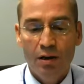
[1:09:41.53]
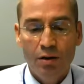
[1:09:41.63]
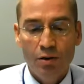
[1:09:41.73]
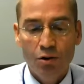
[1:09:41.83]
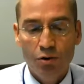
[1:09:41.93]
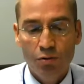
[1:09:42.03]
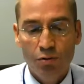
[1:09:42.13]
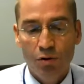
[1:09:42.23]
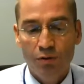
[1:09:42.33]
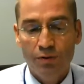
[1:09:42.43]
the
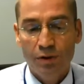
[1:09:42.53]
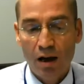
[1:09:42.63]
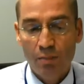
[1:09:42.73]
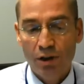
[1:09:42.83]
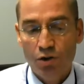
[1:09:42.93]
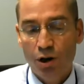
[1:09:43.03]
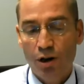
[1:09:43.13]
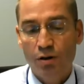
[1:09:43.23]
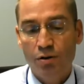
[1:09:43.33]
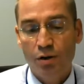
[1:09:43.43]
issue of climate
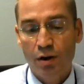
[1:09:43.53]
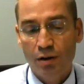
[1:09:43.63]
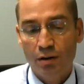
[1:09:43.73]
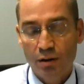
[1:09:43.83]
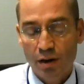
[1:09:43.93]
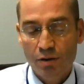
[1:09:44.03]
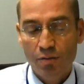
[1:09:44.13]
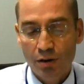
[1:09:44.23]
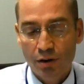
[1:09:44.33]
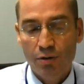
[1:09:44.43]
change, and
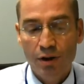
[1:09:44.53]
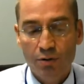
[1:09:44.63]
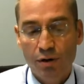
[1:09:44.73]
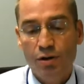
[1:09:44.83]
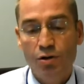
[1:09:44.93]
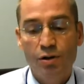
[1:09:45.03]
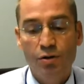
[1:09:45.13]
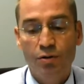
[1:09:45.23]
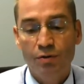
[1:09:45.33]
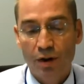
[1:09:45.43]
that's where the green transition
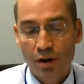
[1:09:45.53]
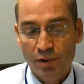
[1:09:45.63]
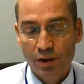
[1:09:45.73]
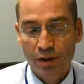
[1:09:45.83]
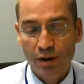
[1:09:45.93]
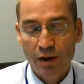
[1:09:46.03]
sort of comes in.